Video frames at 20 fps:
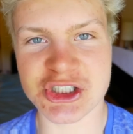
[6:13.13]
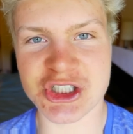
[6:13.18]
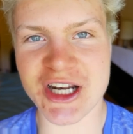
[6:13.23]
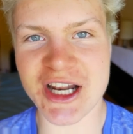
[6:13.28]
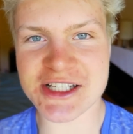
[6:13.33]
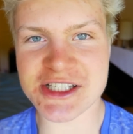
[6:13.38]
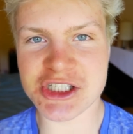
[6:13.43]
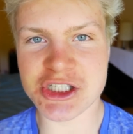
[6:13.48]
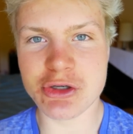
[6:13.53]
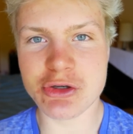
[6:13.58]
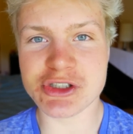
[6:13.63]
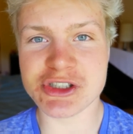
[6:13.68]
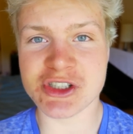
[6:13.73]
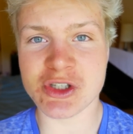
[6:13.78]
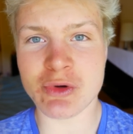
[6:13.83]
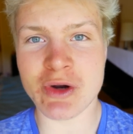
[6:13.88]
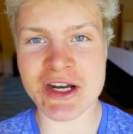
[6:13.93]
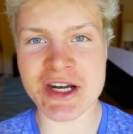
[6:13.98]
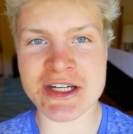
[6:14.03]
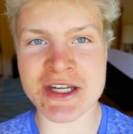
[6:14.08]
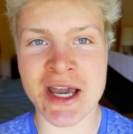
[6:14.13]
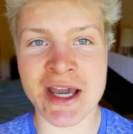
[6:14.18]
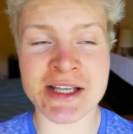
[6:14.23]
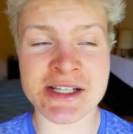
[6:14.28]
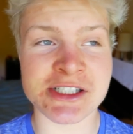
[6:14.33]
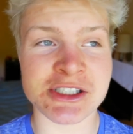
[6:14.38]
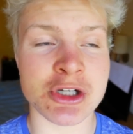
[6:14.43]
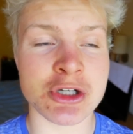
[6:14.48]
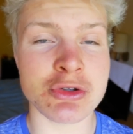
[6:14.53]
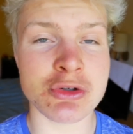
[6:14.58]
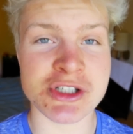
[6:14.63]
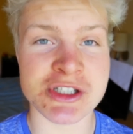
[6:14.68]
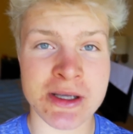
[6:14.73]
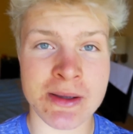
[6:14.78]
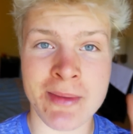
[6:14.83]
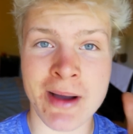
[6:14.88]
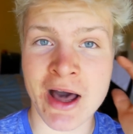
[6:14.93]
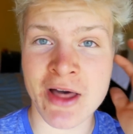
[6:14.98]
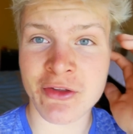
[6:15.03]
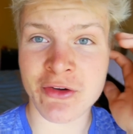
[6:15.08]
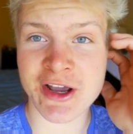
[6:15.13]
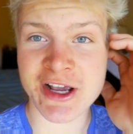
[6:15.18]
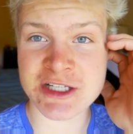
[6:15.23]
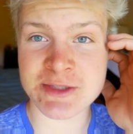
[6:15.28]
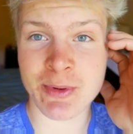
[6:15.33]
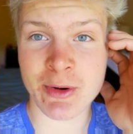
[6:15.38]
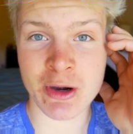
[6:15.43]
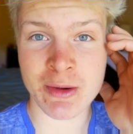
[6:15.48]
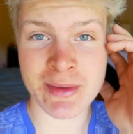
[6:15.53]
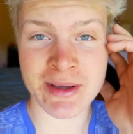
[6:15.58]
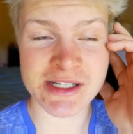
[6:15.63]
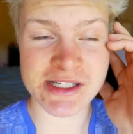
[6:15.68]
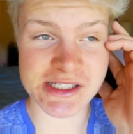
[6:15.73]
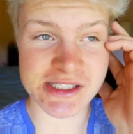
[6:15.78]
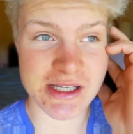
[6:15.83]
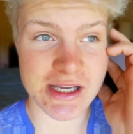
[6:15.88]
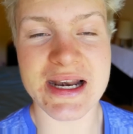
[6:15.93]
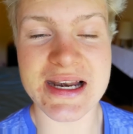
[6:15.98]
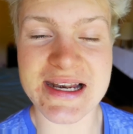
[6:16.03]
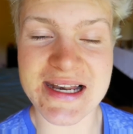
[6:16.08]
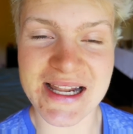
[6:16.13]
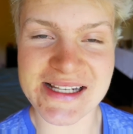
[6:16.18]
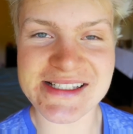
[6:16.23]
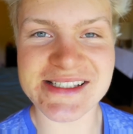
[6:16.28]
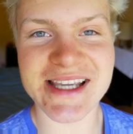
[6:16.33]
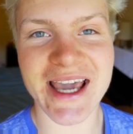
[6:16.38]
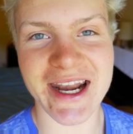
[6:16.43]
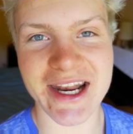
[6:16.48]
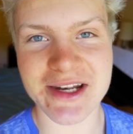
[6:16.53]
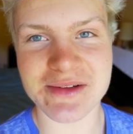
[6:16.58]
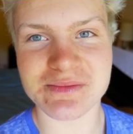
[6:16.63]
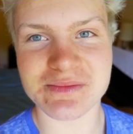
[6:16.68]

So let's use the rainy days to do some other experiments. Let's get